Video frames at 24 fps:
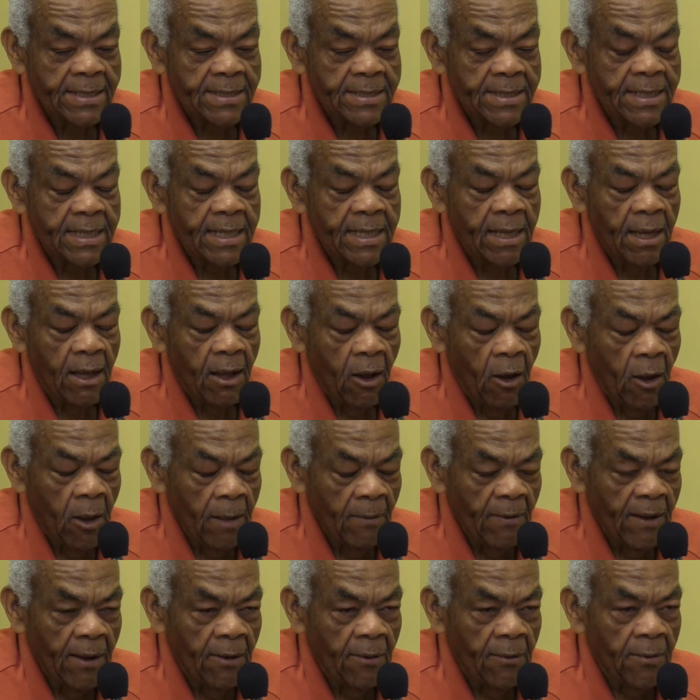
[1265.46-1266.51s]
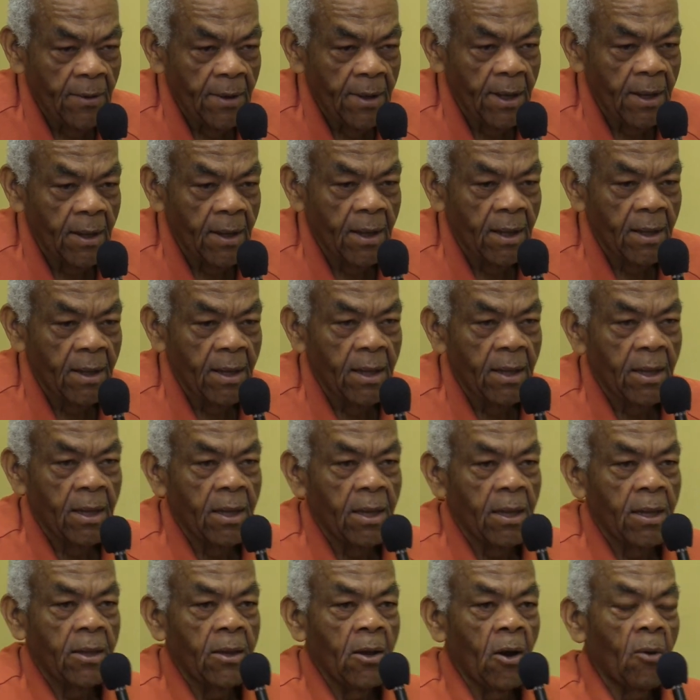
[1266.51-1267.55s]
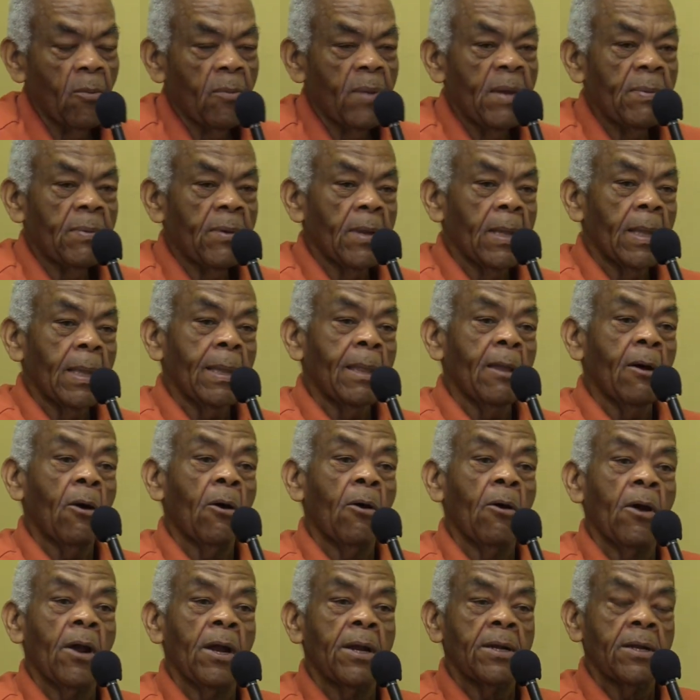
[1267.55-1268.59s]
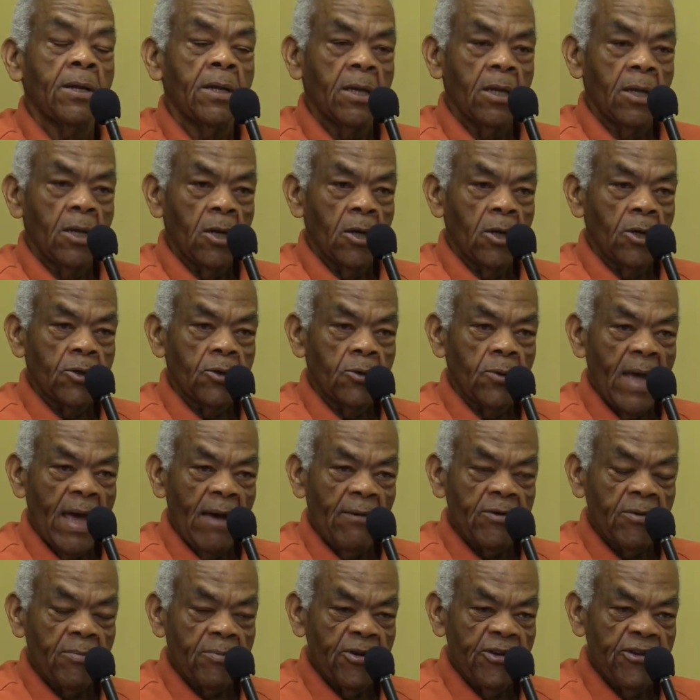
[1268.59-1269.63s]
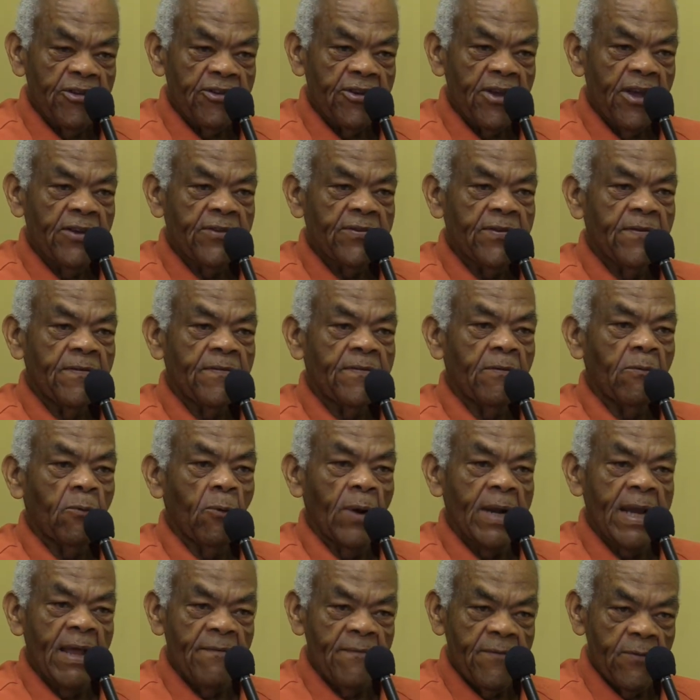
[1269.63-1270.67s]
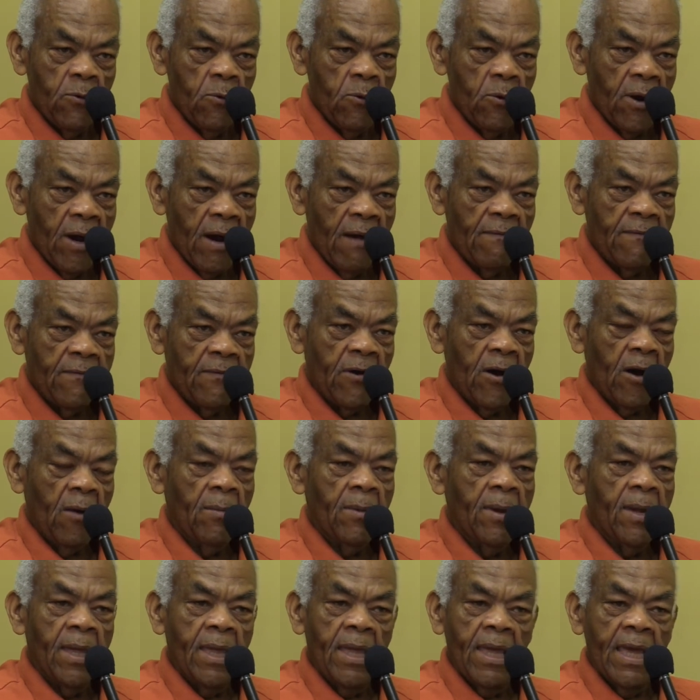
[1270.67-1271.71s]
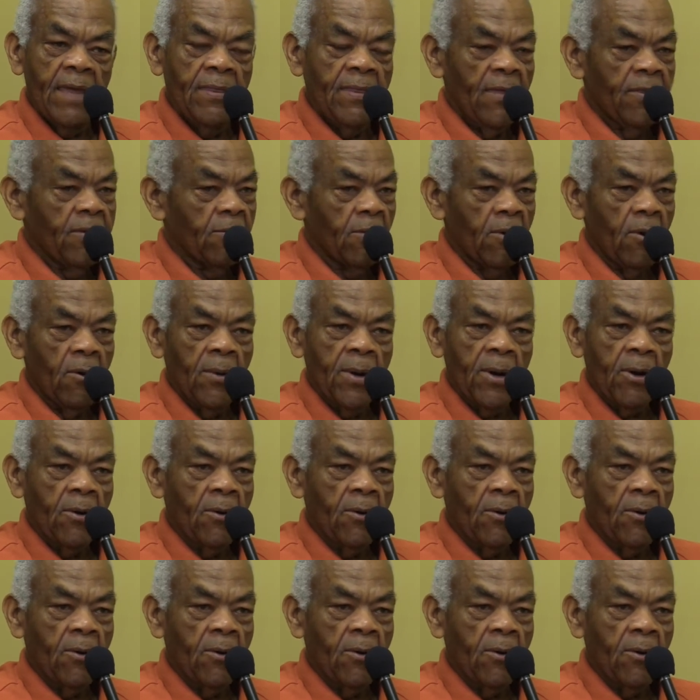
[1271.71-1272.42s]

to see all of our young people learn to have an appreciation from where their food comes from. And nothing wrong with